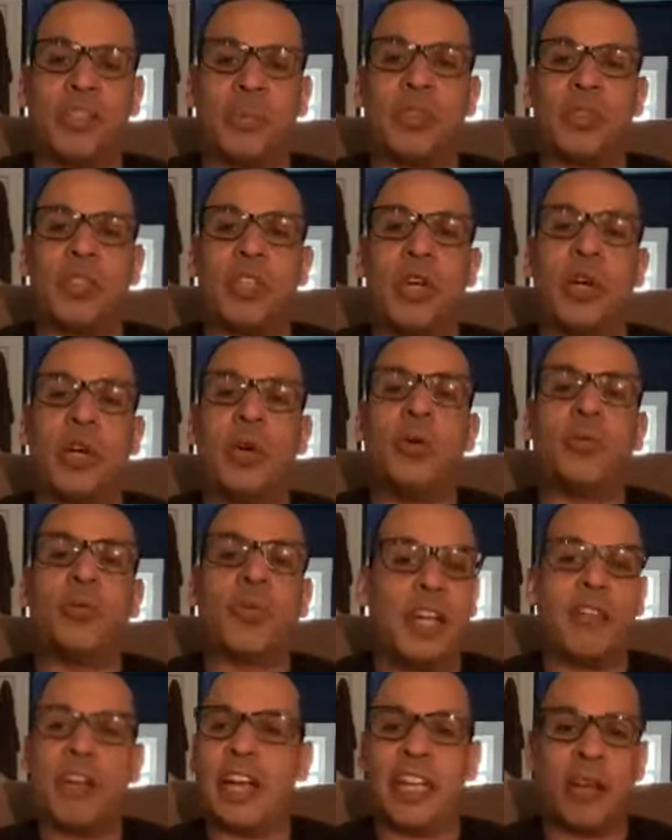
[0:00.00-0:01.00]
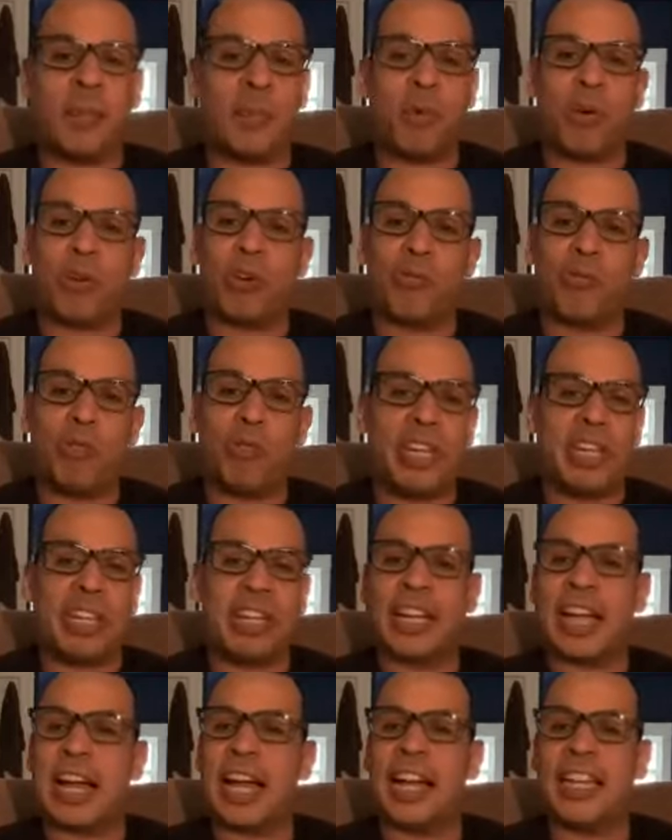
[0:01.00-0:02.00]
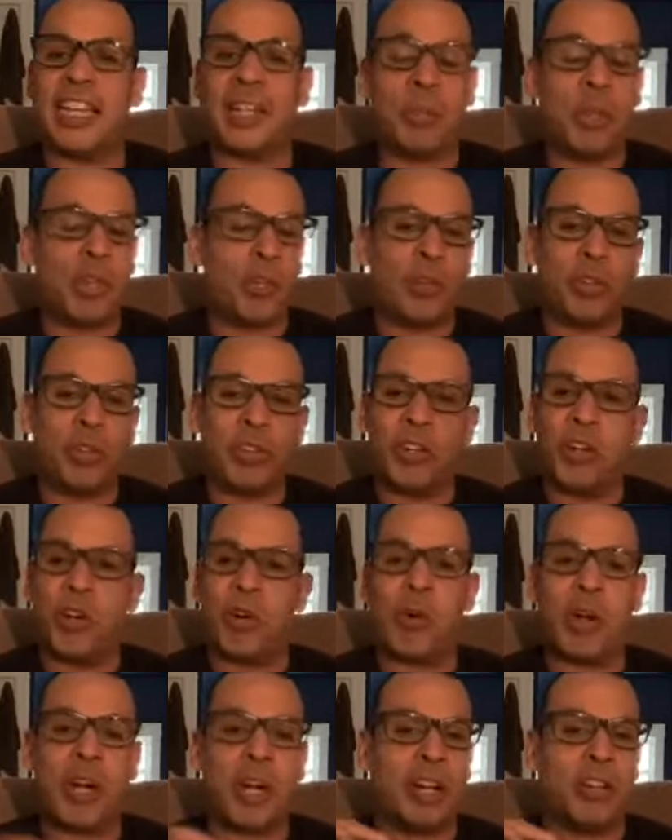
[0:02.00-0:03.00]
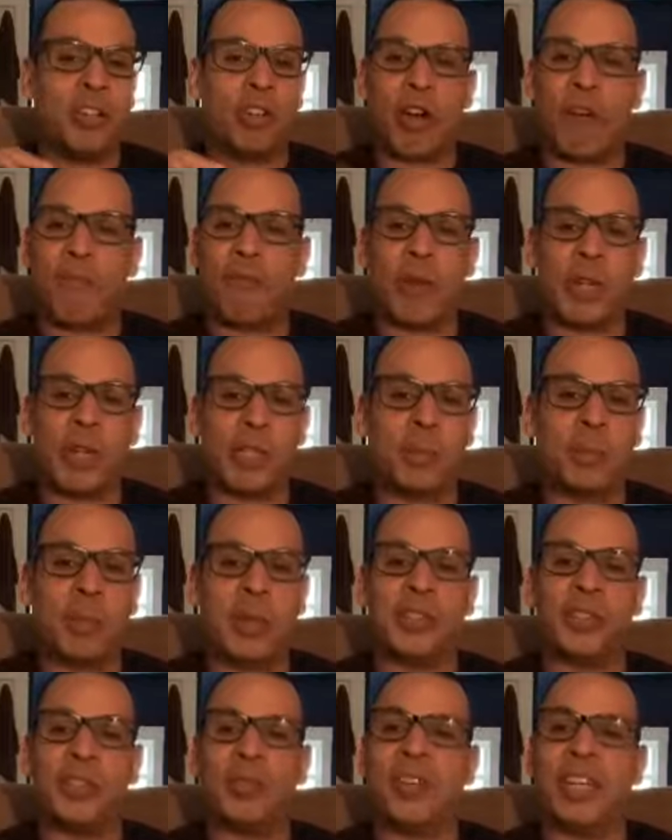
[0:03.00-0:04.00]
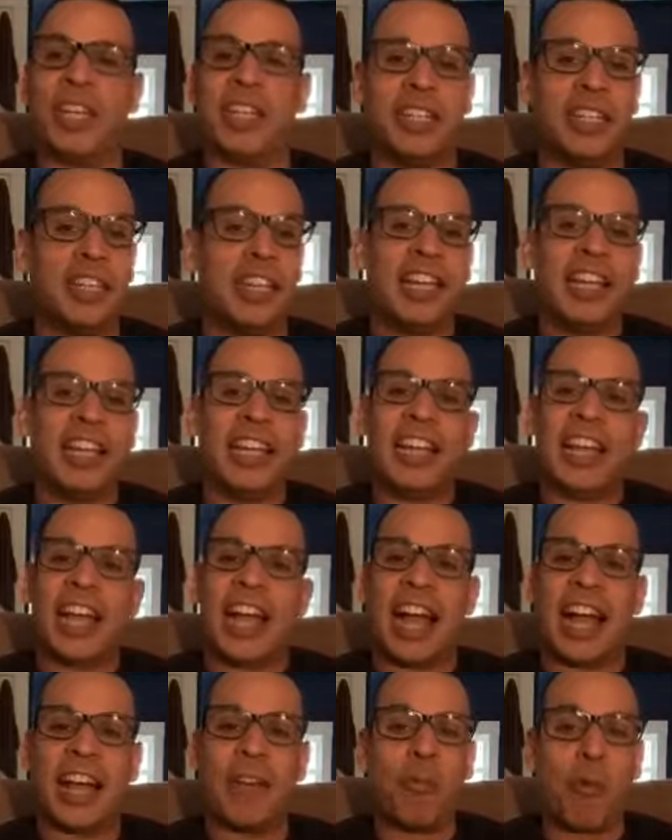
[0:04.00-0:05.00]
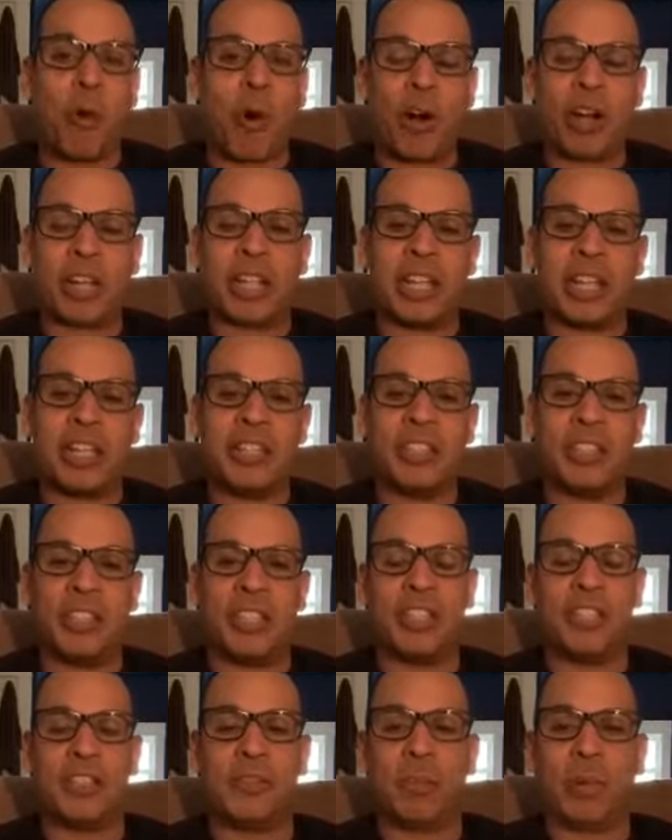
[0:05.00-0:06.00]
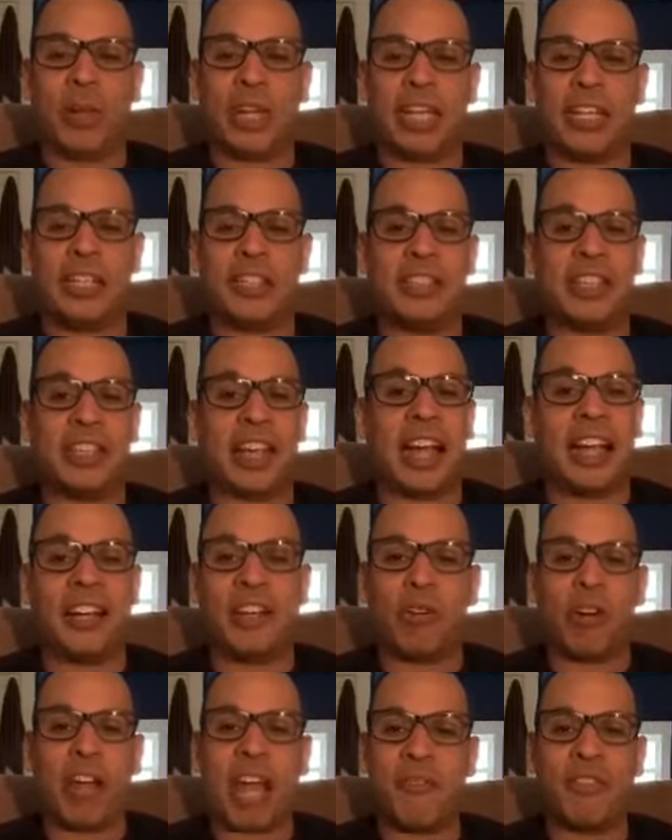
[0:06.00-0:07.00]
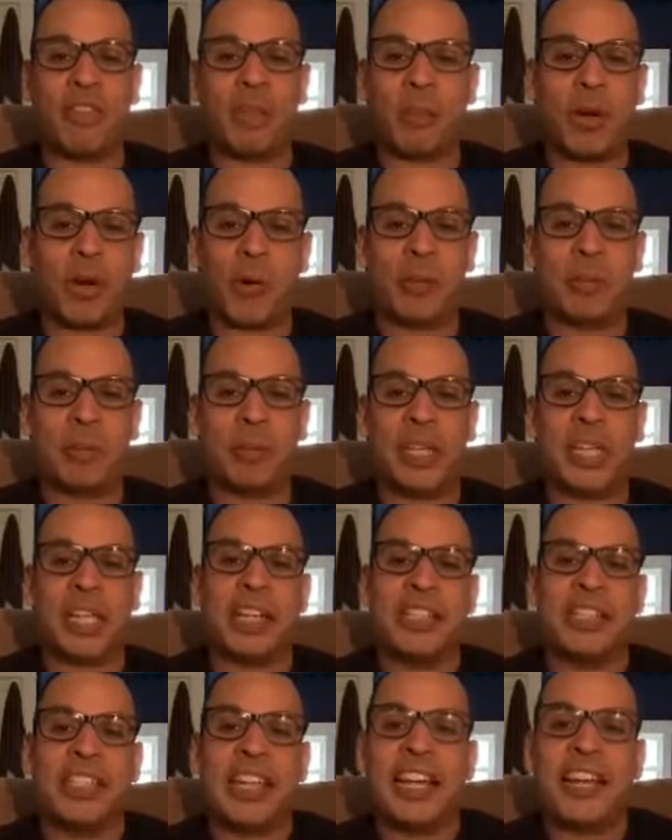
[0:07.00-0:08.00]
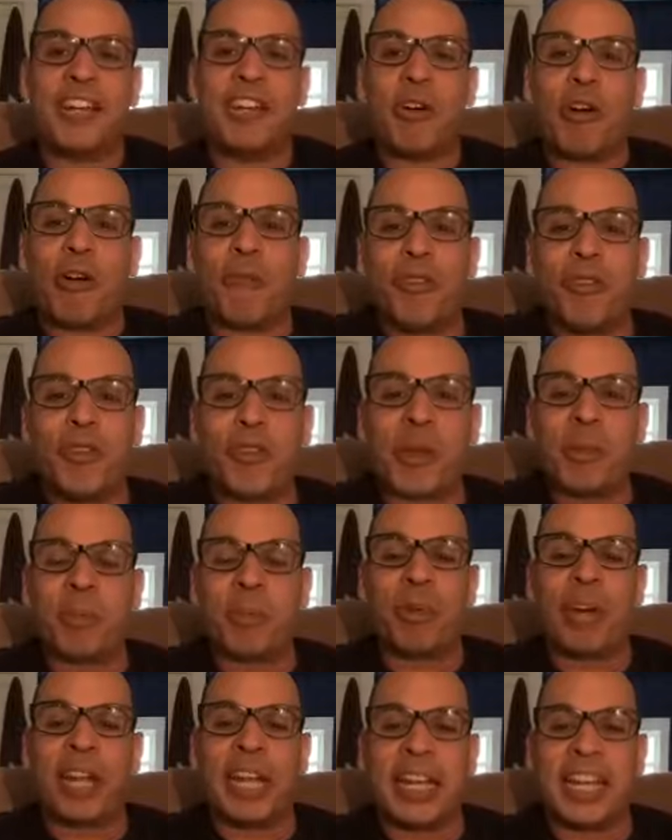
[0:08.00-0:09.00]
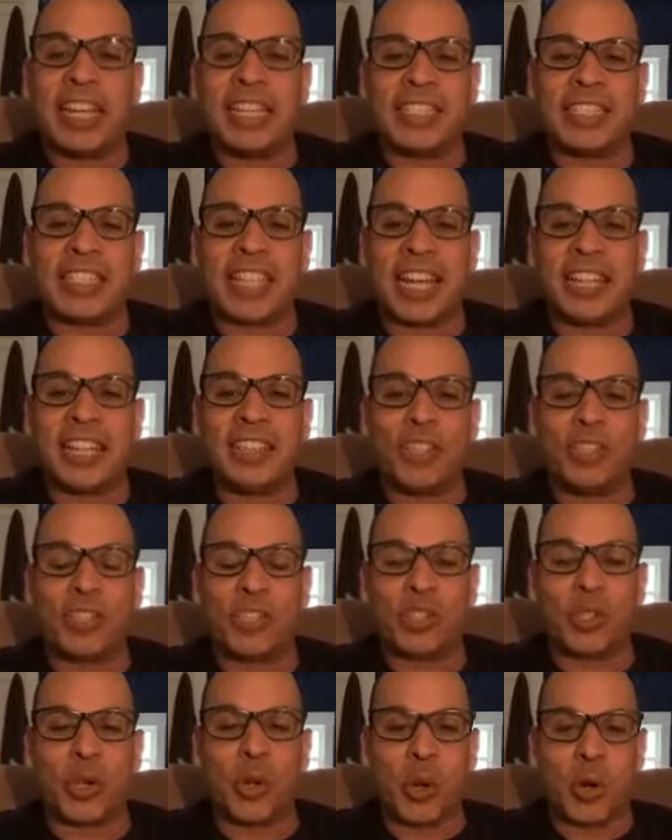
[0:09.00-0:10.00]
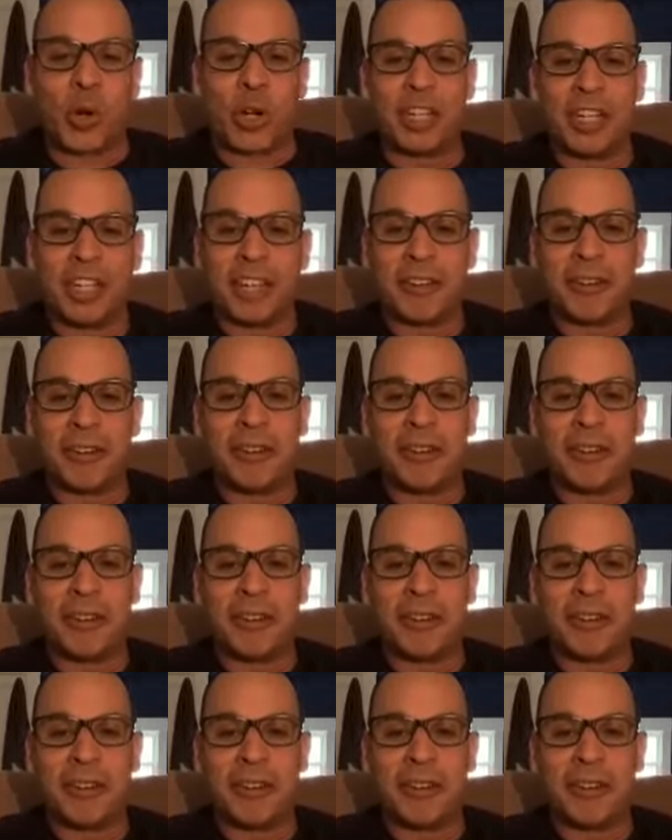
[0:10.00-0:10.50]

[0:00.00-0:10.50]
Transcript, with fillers: here I am, Puerto Rican guy in the middle of nowhere, Northwest Pennsylvania. I walk into this place. I don't have the bow on me because I didn't know if you can bring it inside the store. Right.